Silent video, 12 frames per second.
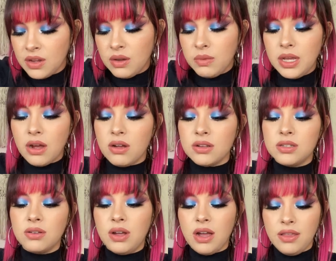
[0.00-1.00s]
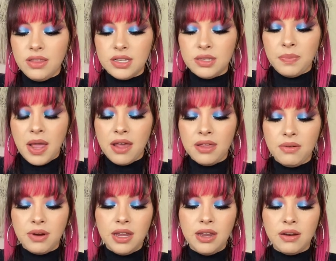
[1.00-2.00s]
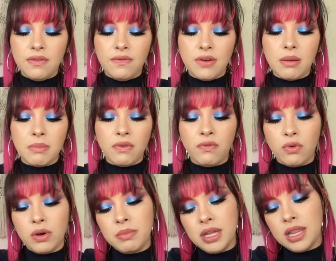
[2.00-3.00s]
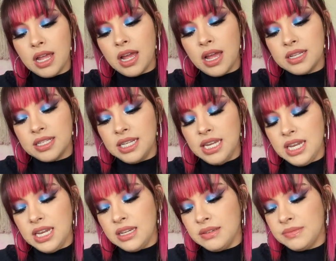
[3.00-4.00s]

We also got this palette right here from Formula Z.